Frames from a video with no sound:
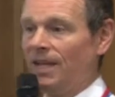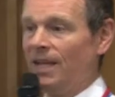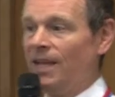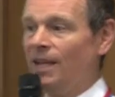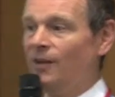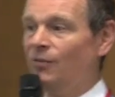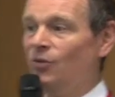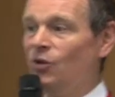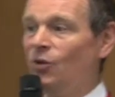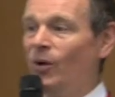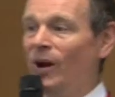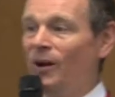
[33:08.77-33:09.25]

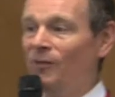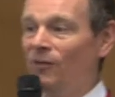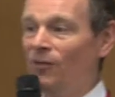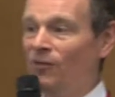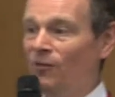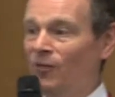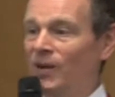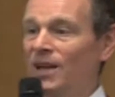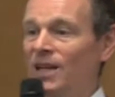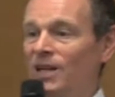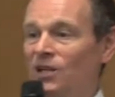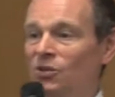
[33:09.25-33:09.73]
If you have a
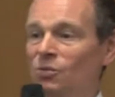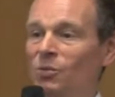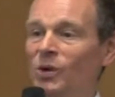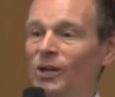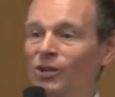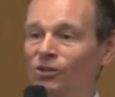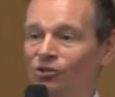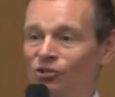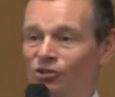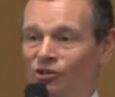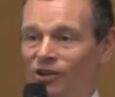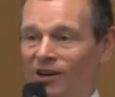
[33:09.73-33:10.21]
phase
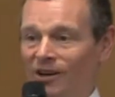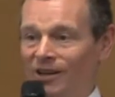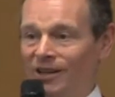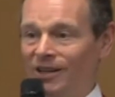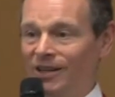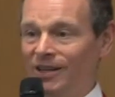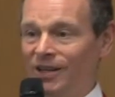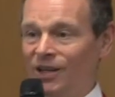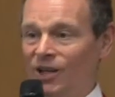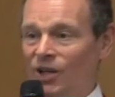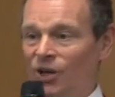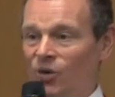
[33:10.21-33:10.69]
one drug
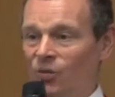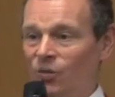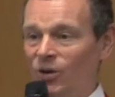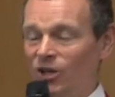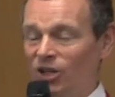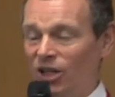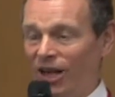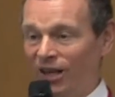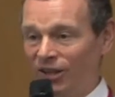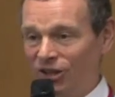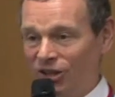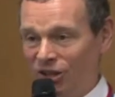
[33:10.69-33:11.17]

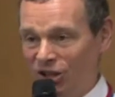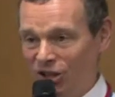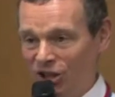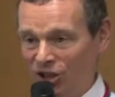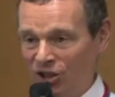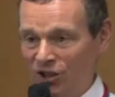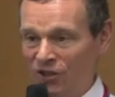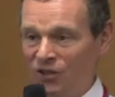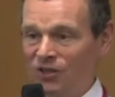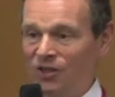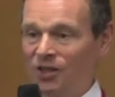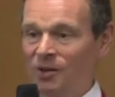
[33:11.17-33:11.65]
which actually
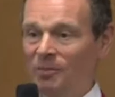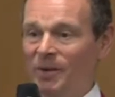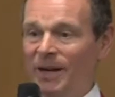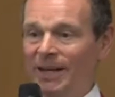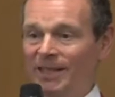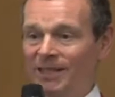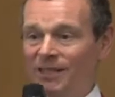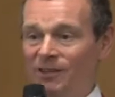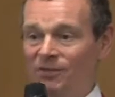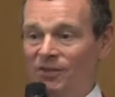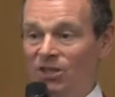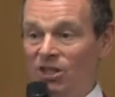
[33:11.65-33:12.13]
shows some
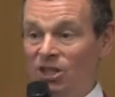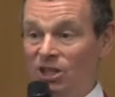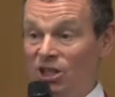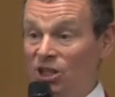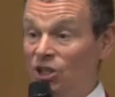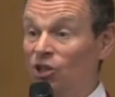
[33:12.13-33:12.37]
activity,